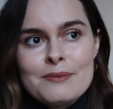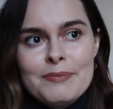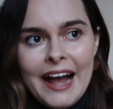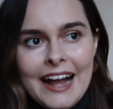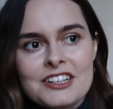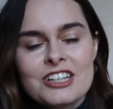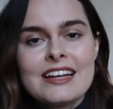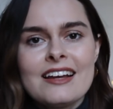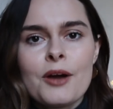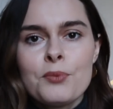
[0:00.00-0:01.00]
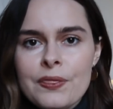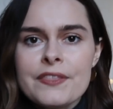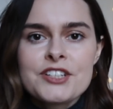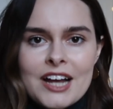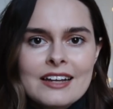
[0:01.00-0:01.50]
But actually, I want
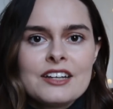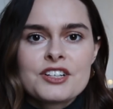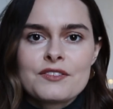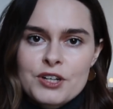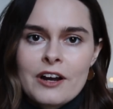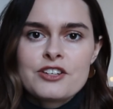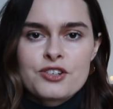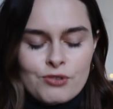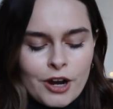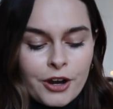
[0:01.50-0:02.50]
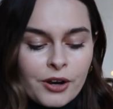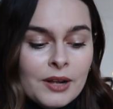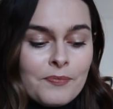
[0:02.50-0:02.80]
the challenge of trying to grow.